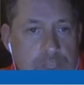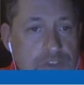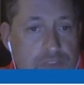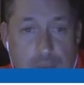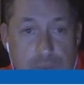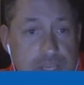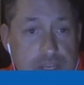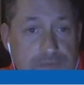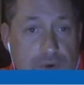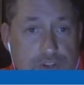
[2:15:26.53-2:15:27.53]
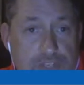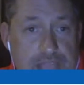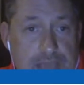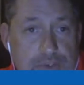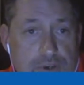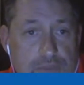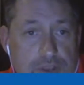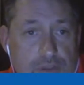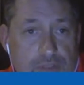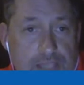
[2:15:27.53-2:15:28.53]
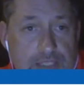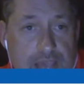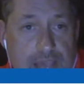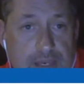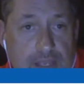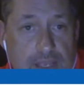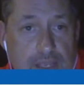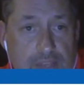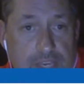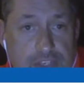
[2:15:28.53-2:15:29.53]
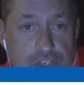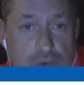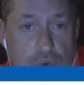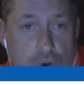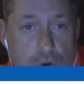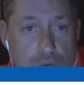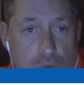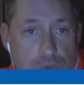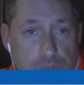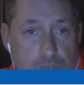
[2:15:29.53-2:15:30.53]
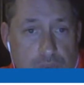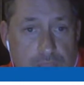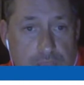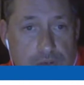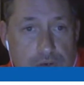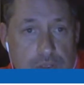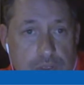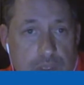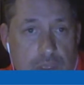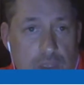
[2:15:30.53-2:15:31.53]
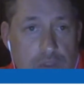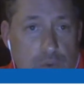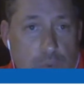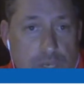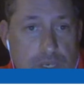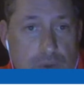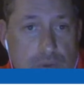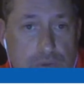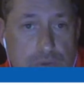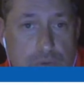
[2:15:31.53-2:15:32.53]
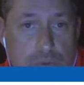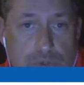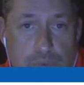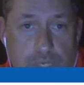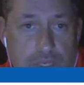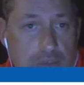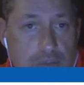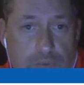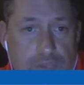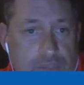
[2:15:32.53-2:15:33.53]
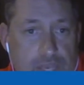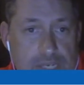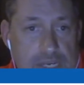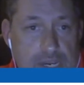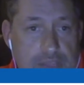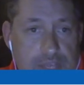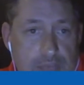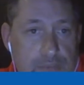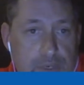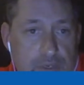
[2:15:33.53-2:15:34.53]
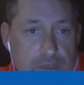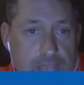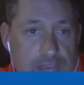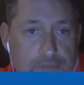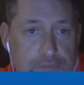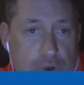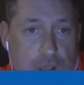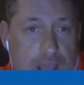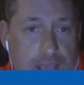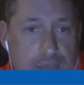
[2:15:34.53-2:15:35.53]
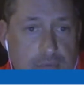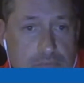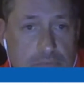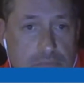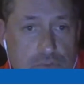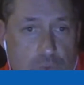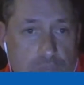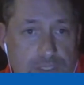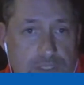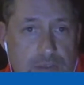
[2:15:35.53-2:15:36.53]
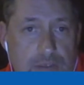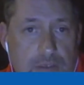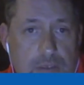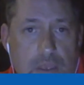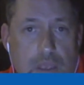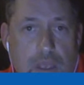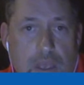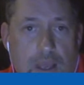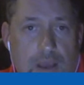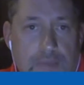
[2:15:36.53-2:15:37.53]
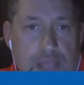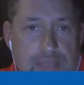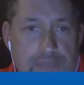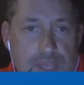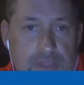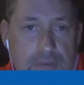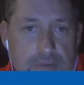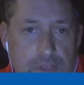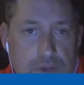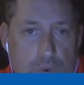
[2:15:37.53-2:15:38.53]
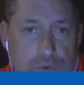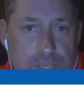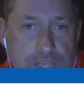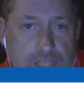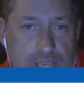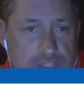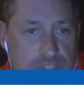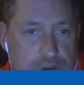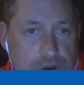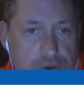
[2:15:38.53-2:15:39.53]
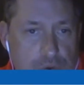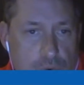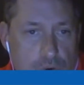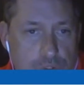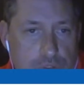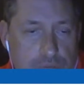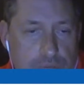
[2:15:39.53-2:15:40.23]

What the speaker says: So that was it as far as the damage over there on that side. The kitchen door, which we know they entered. The windows, which we don't think they did anything but kind of pry and twist. And then the northeast exterior doors.